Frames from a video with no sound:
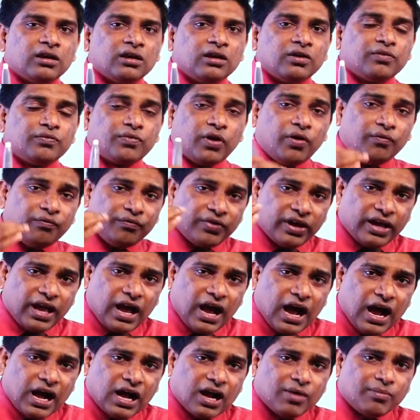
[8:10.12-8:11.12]
From
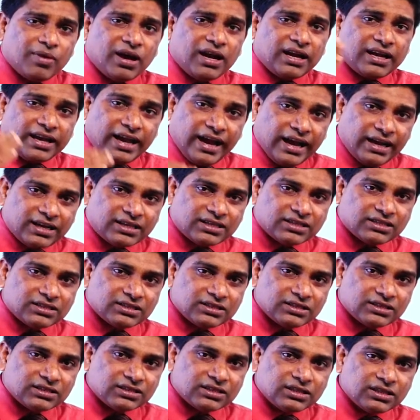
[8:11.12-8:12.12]
where Kamal get
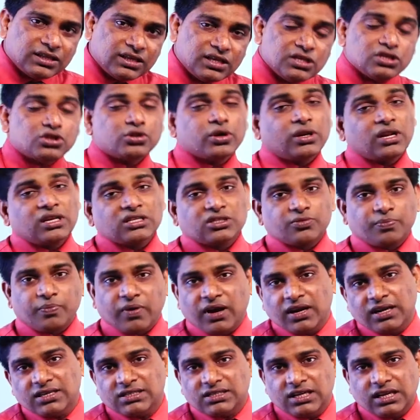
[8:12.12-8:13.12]
insurance
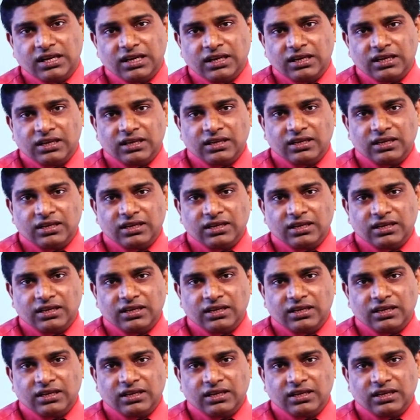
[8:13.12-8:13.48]
policy?